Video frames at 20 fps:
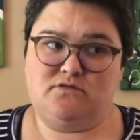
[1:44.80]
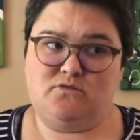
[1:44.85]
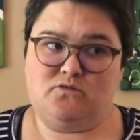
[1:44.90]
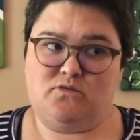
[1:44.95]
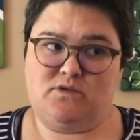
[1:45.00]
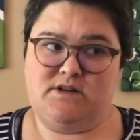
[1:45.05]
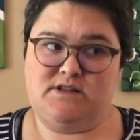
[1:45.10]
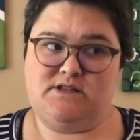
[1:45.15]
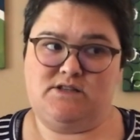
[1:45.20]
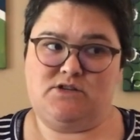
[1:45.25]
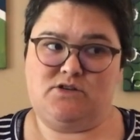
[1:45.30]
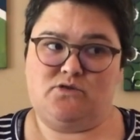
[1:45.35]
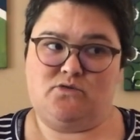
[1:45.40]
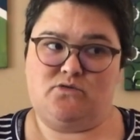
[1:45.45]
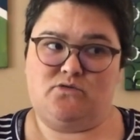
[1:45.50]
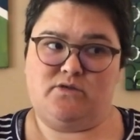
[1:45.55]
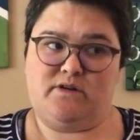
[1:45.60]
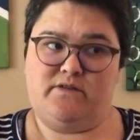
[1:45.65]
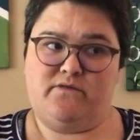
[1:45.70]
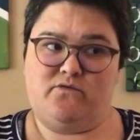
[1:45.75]
1, 2,
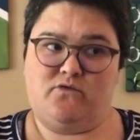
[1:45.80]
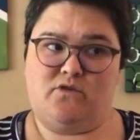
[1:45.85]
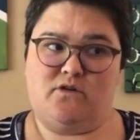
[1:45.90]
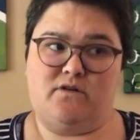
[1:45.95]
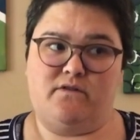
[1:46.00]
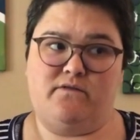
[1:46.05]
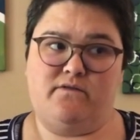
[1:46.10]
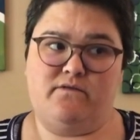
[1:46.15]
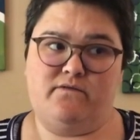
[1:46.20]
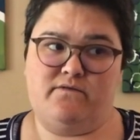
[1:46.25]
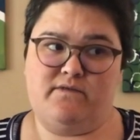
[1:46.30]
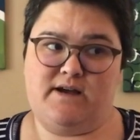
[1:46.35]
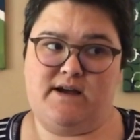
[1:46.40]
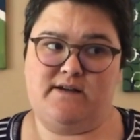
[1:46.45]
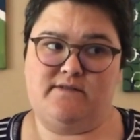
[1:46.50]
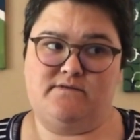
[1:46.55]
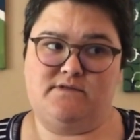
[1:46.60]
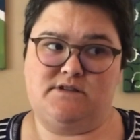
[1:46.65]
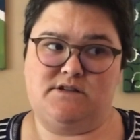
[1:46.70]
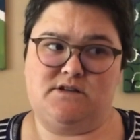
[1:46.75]
3, 4, 5,
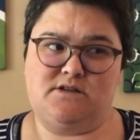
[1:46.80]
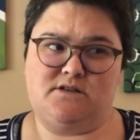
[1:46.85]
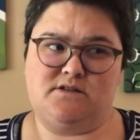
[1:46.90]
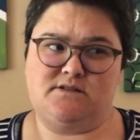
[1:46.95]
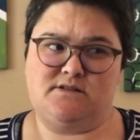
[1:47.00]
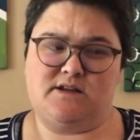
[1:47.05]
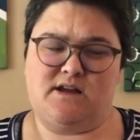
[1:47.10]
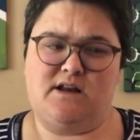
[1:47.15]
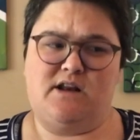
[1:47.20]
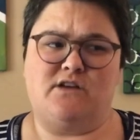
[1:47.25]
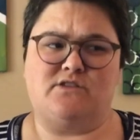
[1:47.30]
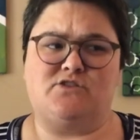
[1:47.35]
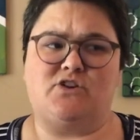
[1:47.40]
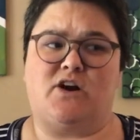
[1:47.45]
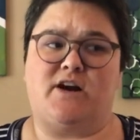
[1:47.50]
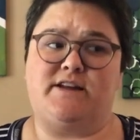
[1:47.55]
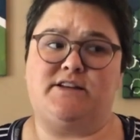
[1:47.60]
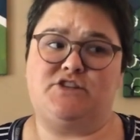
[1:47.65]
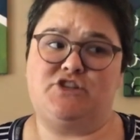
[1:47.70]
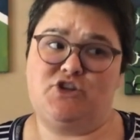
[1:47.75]
6. No,
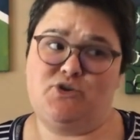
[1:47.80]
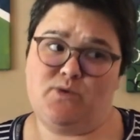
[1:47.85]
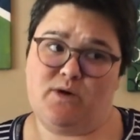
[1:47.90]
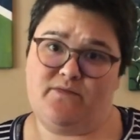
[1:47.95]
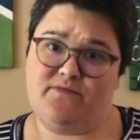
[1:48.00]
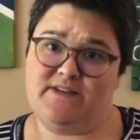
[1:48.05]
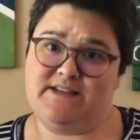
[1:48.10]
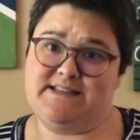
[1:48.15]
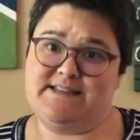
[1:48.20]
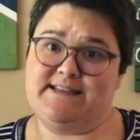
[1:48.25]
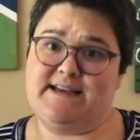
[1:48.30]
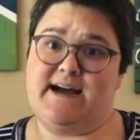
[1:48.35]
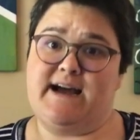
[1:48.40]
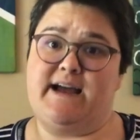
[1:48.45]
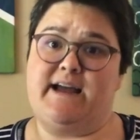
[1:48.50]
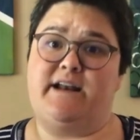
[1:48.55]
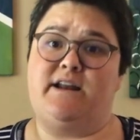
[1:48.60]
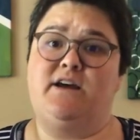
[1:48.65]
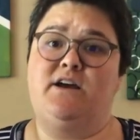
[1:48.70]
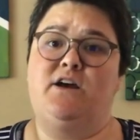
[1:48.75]
sorry, 2 on this
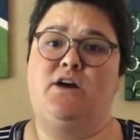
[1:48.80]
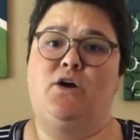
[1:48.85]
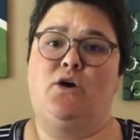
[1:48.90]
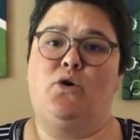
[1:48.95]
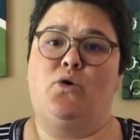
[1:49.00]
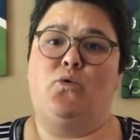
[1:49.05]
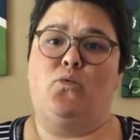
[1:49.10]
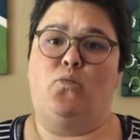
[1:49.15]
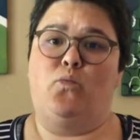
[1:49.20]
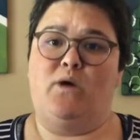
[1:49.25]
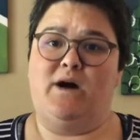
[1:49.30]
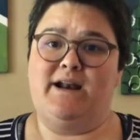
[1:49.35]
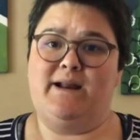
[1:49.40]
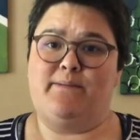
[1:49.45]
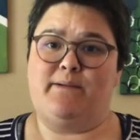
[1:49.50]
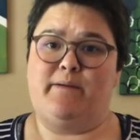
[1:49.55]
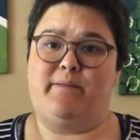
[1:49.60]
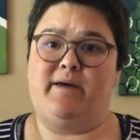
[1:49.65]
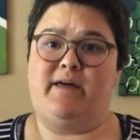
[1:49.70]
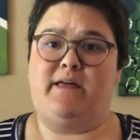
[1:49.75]
side, 1
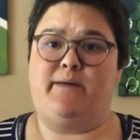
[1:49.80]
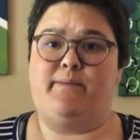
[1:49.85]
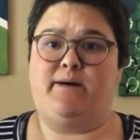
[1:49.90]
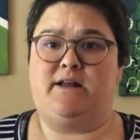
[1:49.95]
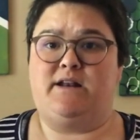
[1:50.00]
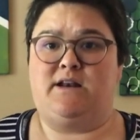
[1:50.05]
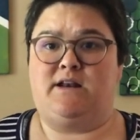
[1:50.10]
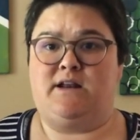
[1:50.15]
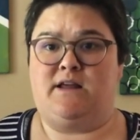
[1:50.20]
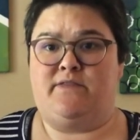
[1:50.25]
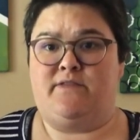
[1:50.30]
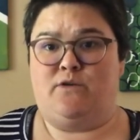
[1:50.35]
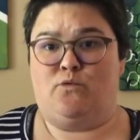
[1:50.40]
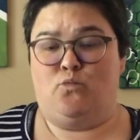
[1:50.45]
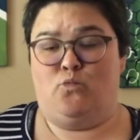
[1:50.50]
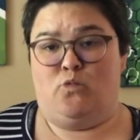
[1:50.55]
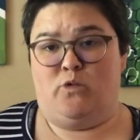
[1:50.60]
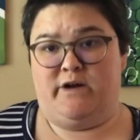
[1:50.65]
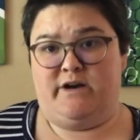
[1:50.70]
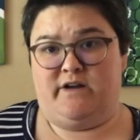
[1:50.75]
at my belly button, and
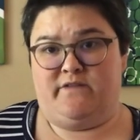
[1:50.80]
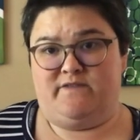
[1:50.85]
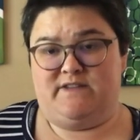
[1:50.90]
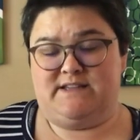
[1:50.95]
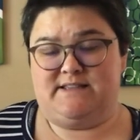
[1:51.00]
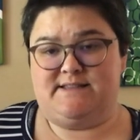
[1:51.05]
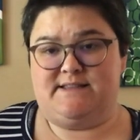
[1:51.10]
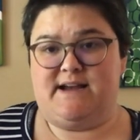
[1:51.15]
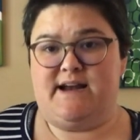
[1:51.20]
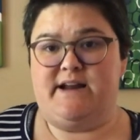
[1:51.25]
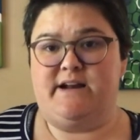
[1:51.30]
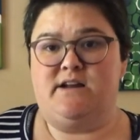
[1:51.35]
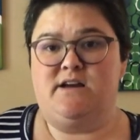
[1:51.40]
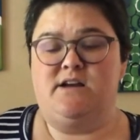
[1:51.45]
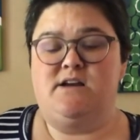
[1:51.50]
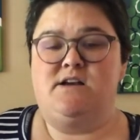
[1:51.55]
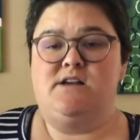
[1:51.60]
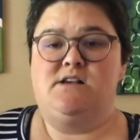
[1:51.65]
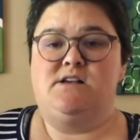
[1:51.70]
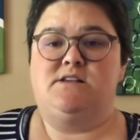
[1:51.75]
then 1 on this side.
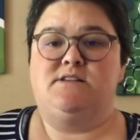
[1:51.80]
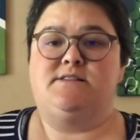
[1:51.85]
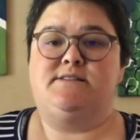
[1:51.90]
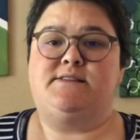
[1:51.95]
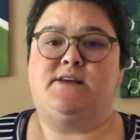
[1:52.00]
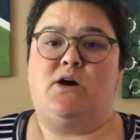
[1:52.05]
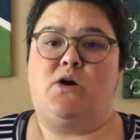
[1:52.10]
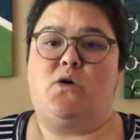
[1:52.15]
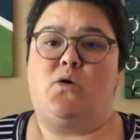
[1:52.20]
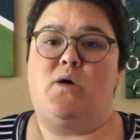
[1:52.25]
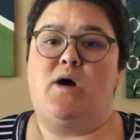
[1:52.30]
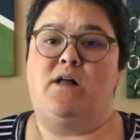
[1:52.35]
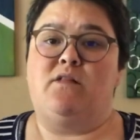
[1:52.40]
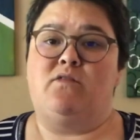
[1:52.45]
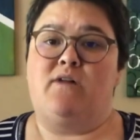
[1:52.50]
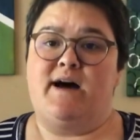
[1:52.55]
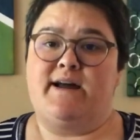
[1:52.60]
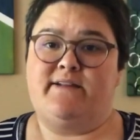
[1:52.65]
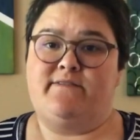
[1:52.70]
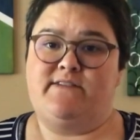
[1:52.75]
So a
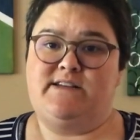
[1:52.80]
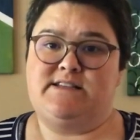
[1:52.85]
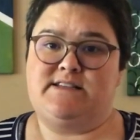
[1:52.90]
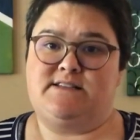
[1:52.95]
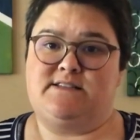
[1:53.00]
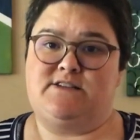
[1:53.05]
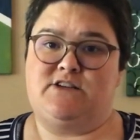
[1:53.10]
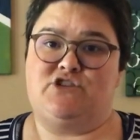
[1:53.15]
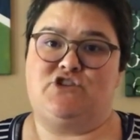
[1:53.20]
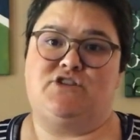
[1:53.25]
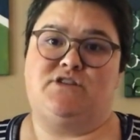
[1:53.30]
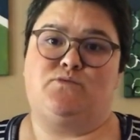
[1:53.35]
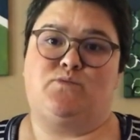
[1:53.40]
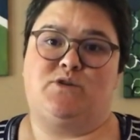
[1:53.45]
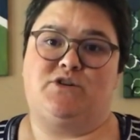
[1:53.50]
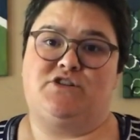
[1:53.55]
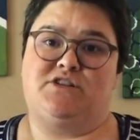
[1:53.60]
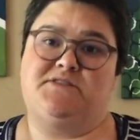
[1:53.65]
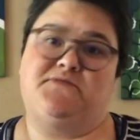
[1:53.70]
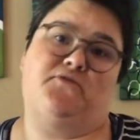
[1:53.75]
lot of these incisions
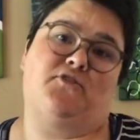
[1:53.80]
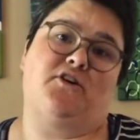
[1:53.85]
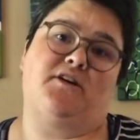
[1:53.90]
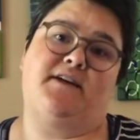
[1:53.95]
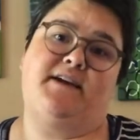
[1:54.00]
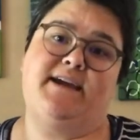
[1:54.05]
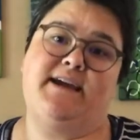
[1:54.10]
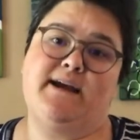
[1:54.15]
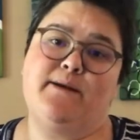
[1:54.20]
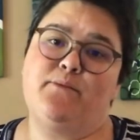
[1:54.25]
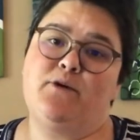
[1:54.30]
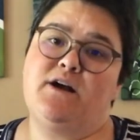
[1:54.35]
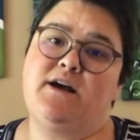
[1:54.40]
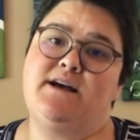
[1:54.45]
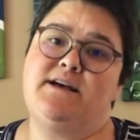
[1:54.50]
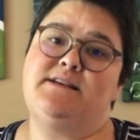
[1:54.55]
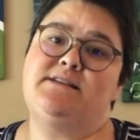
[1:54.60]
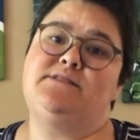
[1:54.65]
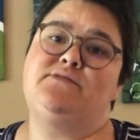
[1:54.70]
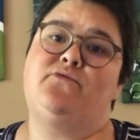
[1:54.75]
were just for
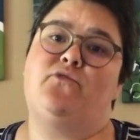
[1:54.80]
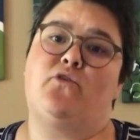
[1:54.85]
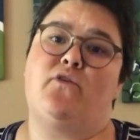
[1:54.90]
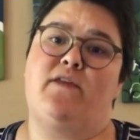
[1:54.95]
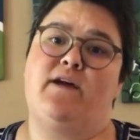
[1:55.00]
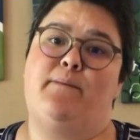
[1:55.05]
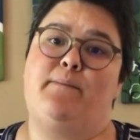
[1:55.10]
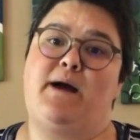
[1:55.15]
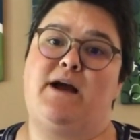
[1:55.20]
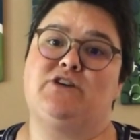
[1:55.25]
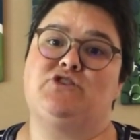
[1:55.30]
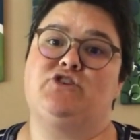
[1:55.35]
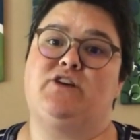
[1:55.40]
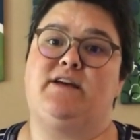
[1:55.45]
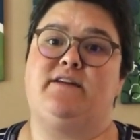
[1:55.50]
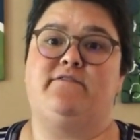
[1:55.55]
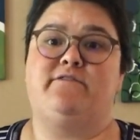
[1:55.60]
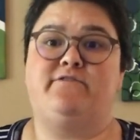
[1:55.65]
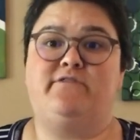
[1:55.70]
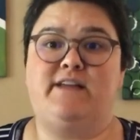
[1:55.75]
cameras, for them
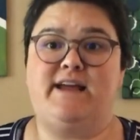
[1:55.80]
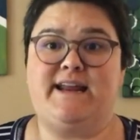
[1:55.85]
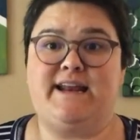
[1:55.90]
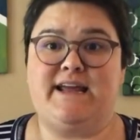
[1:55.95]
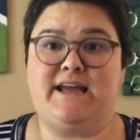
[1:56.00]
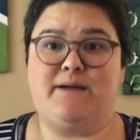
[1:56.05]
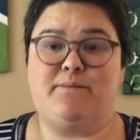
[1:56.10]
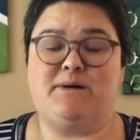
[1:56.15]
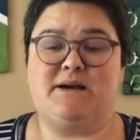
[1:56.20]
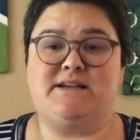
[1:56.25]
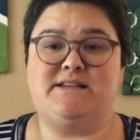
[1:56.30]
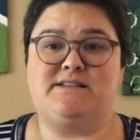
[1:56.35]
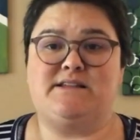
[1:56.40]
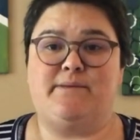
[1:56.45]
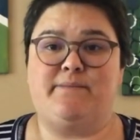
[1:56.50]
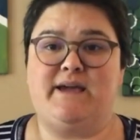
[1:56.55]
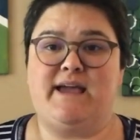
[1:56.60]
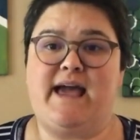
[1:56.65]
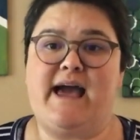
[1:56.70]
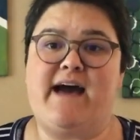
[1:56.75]
actually inflating my
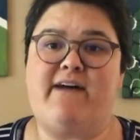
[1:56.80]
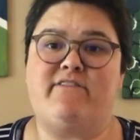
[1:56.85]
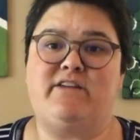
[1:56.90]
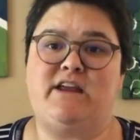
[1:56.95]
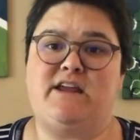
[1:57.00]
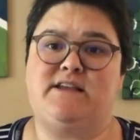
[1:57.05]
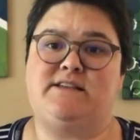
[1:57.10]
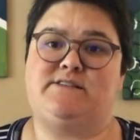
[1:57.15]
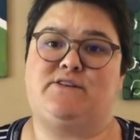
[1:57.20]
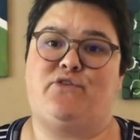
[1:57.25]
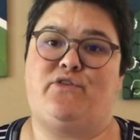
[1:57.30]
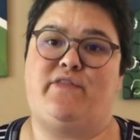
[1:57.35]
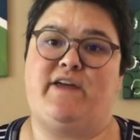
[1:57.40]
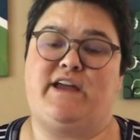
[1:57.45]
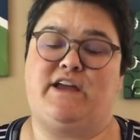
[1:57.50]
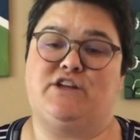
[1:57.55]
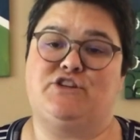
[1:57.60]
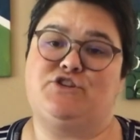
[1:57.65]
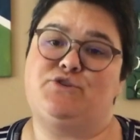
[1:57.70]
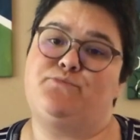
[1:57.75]
stomach cavity so that they
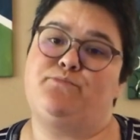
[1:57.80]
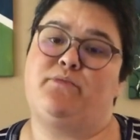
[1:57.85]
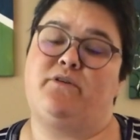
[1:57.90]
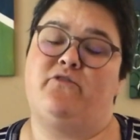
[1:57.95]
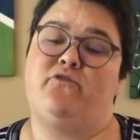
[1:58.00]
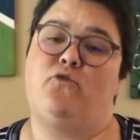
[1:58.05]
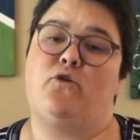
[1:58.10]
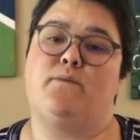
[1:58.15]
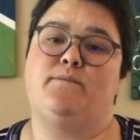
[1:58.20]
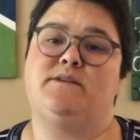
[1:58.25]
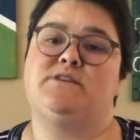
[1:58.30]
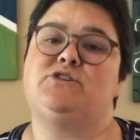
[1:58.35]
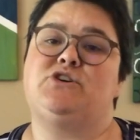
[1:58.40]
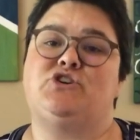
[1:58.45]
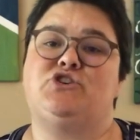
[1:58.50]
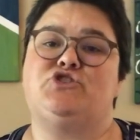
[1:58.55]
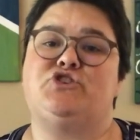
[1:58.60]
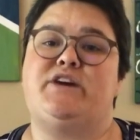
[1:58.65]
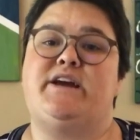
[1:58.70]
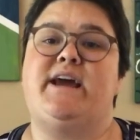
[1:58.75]
could perform the
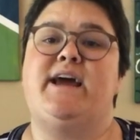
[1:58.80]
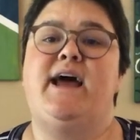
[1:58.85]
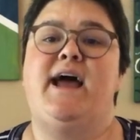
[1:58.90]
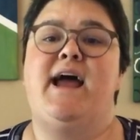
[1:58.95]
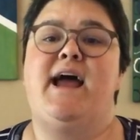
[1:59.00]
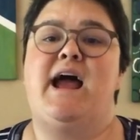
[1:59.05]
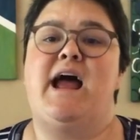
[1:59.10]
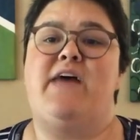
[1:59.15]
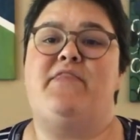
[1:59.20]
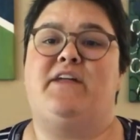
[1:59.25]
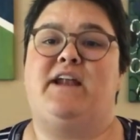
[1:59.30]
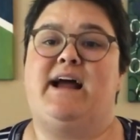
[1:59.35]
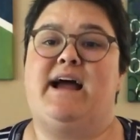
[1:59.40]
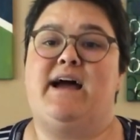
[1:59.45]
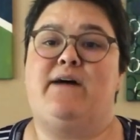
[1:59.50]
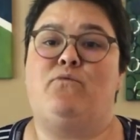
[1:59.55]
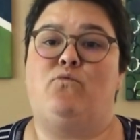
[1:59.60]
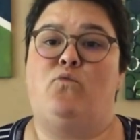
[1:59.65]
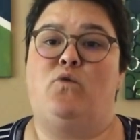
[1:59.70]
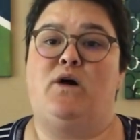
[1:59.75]
surgery. And then I
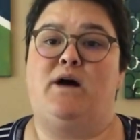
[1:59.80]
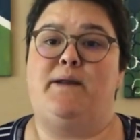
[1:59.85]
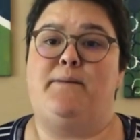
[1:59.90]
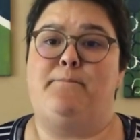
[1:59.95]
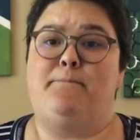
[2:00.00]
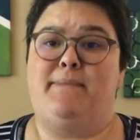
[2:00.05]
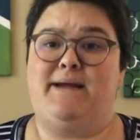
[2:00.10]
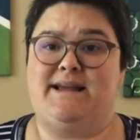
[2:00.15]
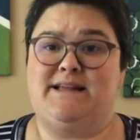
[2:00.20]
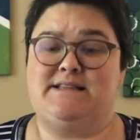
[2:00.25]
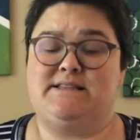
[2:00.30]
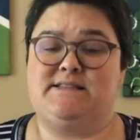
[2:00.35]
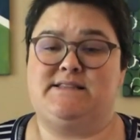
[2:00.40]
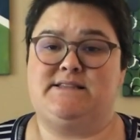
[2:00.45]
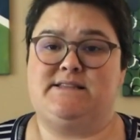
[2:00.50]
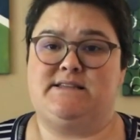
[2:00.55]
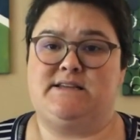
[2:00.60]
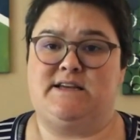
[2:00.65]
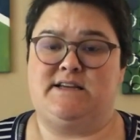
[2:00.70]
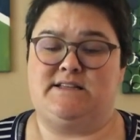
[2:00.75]
have 1 main
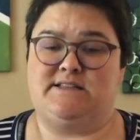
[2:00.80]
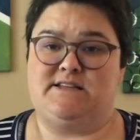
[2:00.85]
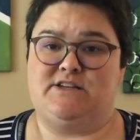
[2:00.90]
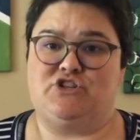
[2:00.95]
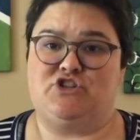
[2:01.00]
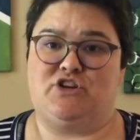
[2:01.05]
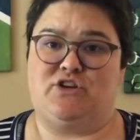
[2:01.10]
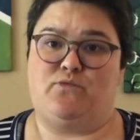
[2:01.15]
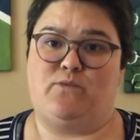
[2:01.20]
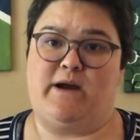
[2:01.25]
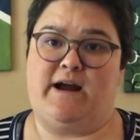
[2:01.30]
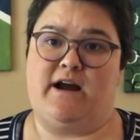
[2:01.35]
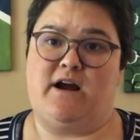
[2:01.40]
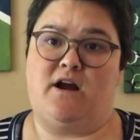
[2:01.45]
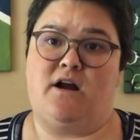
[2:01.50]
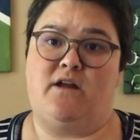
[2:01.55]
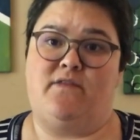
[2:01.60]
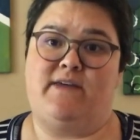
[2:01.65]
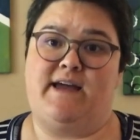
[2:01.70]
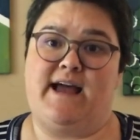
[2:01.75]
incision
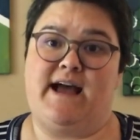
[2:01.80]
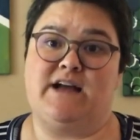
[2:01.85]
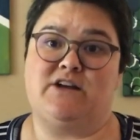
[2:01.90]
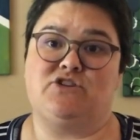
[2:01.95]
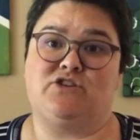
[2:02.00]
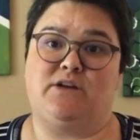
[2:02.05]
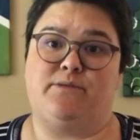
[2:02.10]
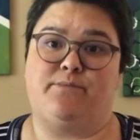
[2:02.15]
where they actually